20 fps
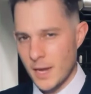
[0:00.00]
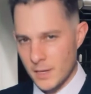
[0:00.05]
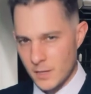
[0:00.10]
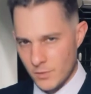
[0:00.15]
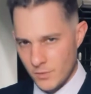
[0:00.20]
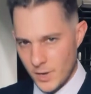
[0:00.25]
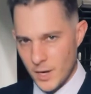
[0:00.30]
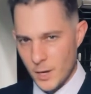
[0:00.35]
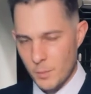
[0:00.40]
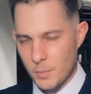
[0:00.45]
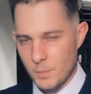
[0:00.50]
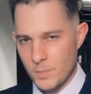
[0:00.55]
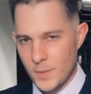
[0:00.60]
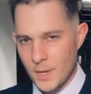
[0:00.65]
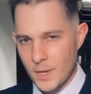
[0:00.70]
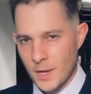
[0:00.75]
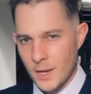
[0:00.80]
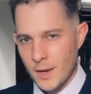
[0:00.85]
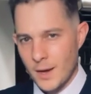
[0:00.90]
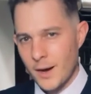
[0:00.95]
develop.
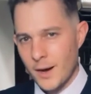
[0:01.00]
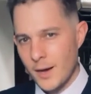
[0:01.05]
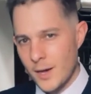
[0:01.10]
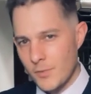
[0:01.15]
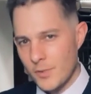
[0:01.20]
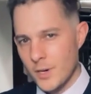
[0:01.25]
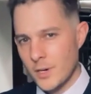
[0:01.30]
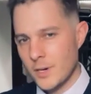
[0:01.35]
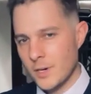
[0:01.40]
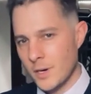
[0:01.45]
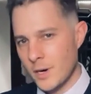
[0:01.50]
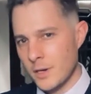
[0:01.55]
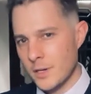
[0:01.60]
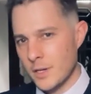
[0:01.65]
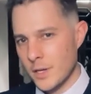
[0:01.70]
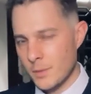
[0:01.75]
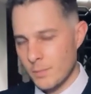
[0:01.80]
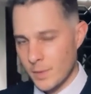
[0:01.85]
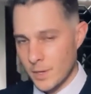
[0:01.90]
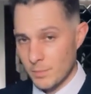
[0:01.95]
However hard
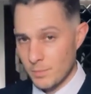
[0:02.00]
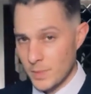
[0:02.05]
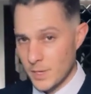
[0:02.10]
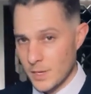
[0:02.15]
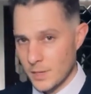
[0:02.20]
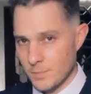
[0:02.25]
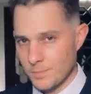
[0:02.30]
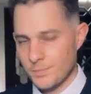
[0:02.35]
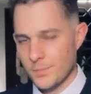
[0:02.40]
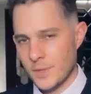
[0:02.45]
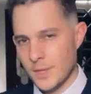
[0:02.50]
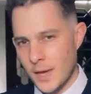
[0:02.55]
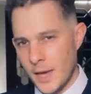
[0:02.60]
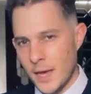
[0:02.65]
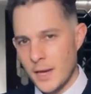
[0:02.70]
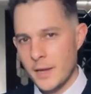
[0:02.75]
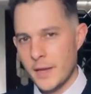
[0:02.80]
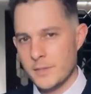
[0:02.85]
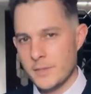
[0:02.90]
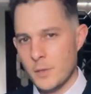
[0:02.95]
it may be, the
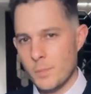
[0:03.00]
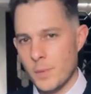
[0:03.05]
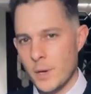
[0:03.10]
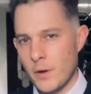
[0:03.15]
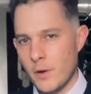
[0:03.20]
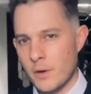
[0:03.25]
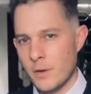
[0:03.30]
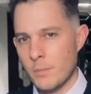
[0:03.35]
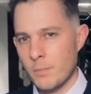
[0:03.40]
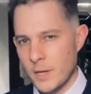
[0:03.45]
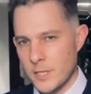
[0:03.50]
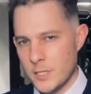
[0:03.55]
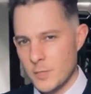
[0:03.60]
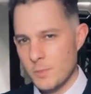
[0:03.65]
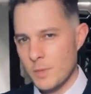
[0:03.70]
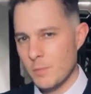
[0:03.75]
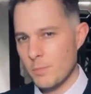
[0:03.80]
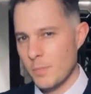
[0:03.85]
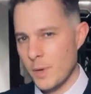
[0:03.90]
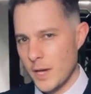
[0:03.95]
alienated parent must be
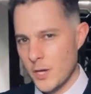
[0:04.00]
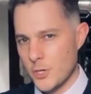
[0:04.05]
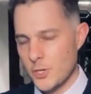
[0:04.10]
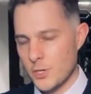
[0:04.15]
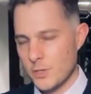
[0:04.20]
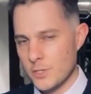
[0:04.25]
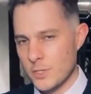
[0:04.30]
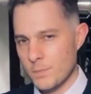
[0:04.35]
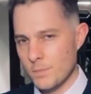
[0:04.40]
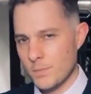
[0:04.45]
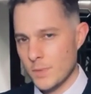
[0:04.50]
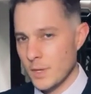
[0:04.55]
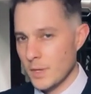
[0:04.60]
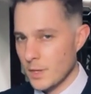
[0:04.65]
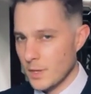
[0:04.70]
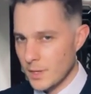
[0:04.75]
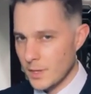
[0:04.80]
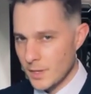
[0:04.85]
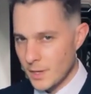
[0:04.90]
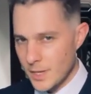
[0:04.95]
patient.
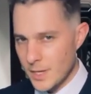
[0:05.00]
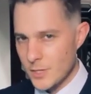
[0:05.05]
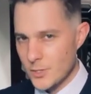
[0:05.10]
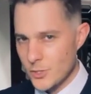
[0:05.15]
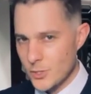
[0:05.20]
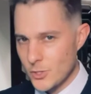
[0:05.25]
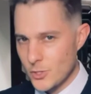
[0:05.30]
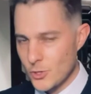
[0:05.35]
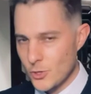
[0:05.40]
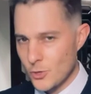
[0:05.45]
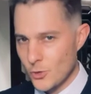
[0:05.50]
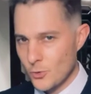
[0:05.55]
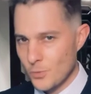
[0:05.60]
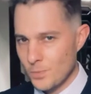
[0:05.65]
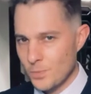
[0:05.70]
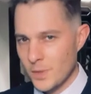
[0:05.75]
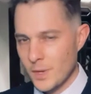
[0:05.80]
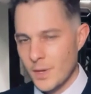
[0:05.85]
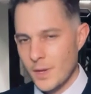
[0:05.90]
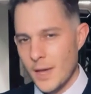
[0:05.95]
Now, is this you?
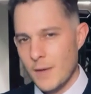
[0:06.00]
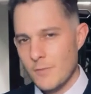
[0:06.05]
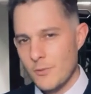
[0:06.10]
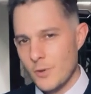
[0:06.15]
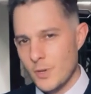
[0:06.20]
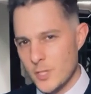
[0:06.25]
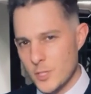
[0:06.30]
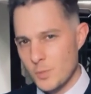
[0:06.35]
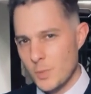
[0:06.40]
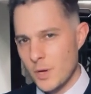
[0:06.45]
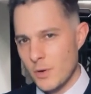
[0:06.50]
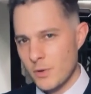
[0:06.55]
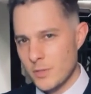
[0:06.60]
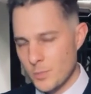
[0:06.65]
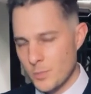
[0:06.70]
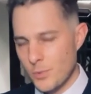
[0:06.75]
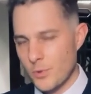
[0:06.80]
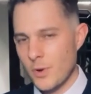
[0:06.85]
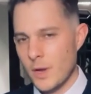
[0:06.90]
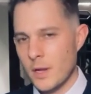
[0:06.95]
Have you experienced
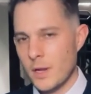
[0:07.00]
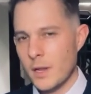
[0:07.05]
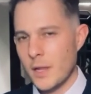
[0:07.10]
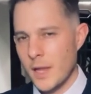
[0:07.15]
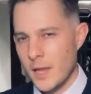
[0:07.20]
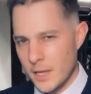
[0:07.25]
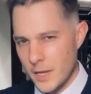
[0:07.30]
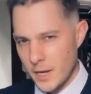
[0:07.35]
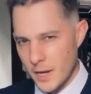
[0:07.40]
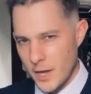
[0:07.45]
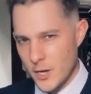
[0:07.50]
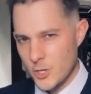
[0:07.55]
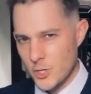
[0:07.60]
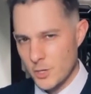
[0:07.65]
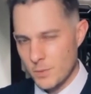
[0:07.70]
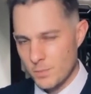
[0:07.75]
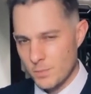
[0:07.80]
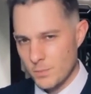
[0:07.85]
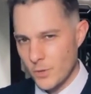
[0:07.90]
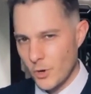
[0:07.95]
parental alienation?
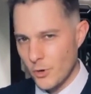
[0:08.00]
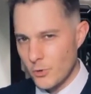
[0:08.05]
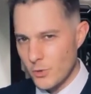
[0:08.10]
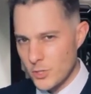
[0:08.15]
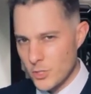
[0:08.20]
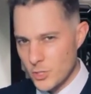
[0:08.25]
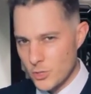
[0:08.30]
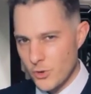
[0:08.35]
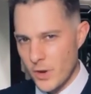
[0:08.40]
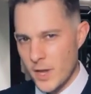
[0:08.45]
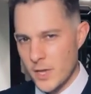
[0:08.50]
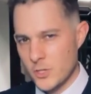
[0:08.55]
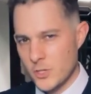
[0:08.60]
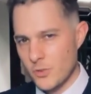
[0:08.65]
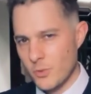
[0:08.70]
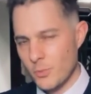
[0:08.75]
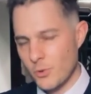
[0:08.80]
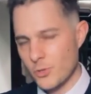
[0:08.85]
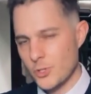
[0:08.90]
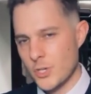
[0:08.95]
Are you estranged from
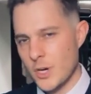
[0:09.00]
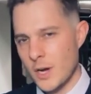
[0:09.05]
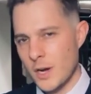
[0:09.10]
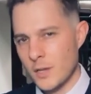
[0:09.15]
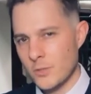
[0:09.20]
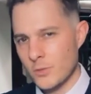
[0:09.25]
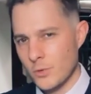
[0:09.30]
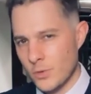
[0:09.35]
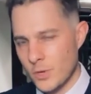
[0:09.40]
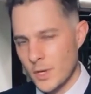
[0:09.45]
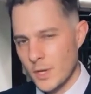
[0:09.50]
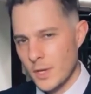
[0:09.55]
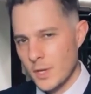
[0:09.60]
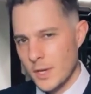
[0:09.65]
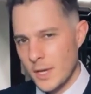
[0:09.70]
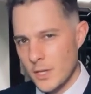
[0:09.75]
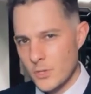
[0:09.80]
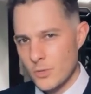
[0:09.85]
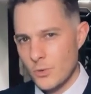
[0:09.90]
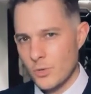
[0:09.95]
your child, or
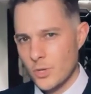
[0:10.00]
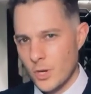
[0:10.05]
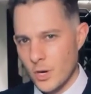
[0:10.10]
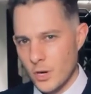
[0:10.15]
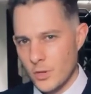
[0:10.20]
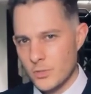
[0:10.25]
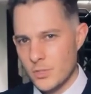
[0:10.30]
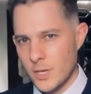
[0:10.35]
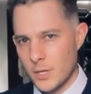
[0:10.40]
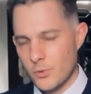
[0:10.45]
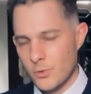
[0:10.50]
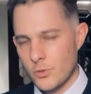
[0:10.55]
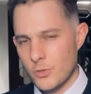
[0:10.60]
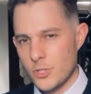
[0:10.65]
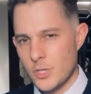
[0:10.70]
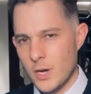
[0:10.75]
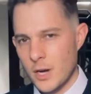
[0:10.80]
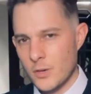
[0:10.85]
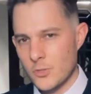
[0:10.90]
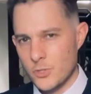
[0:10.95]
is your contact with your
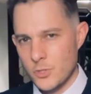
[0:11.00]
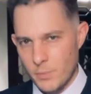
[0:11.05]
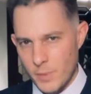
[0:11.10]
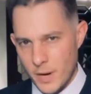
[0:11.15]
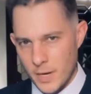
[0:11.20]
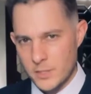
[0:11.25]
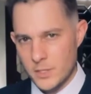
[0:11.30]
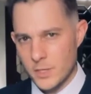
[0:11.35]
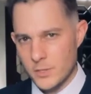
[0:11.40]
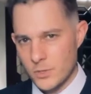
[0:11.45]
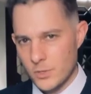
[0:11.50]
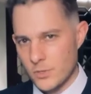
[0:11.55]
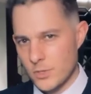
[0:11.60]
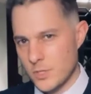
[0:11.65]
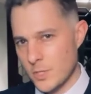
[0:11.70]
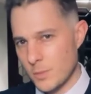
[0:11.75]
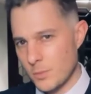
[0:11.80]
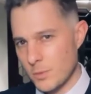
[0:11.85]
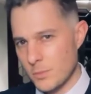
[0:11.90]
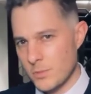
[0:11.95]
child traumatic due to
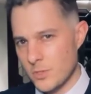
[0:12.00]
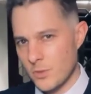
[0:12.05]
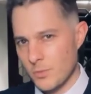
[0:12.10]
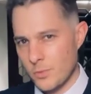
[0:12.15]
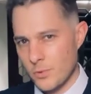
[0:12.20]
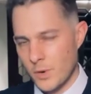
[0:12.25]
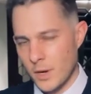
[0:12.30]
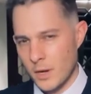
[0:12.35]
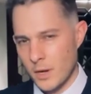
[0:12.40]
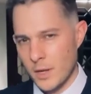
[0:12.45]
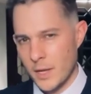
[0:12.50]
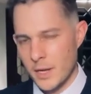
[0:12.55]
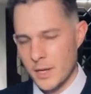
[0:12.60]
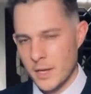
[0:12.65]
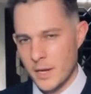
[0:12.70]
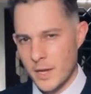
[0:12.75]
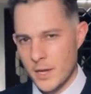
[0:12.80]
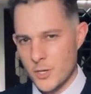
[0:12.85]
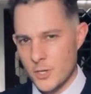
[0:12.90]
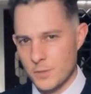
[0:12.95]
symptoms of parental
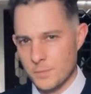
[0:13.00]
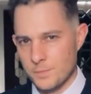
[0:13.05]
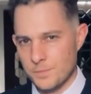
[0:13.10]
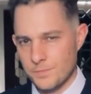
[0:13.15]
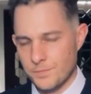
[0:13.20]
alienation?